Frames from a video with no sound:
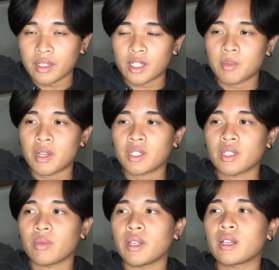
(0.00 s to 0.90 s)
especially
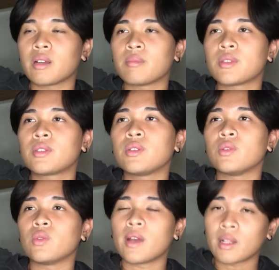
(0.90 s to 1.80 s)
when it comes
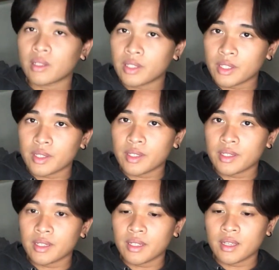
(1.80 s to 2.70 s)
to elders
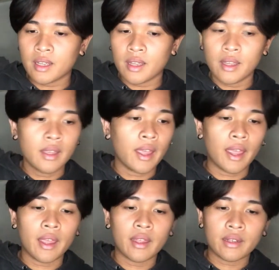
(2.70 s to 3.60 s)

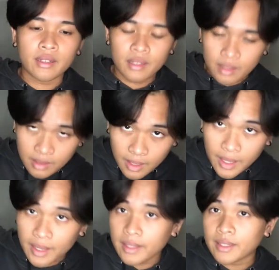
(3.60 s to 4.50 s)
and
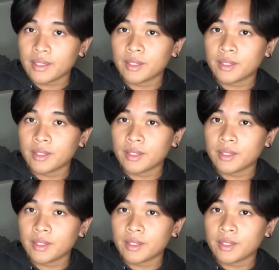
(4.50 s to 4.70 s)
land.